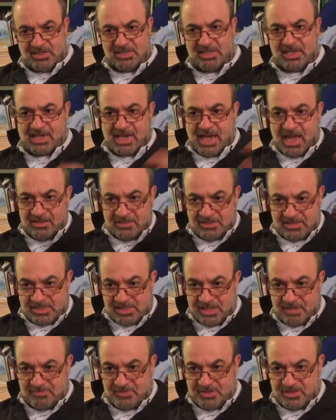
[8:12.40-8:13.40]
the
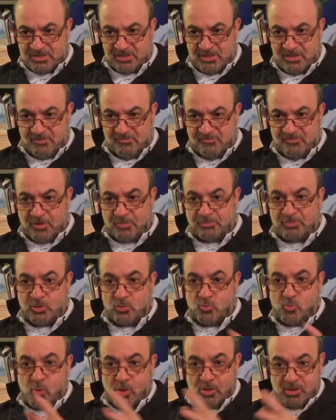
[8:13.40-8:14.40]
concepts from the
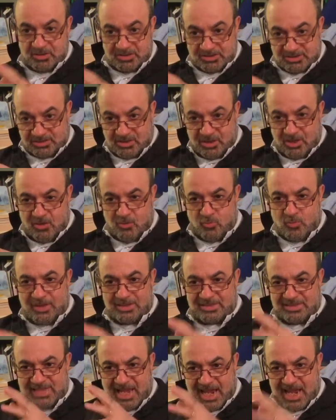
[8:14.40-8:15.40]
world
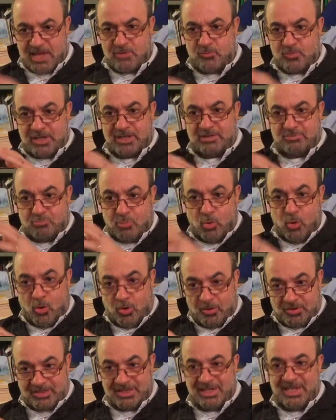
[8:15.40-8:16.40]
where they were
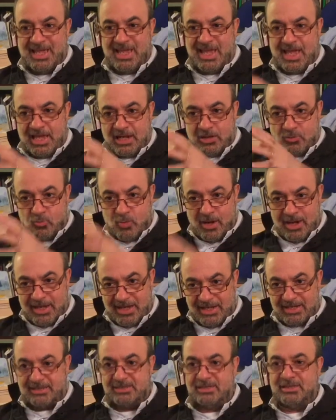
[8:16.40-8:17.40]
born and
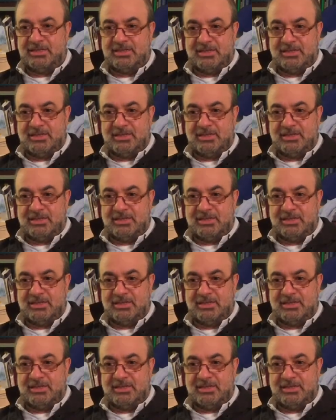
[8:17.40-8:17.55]
where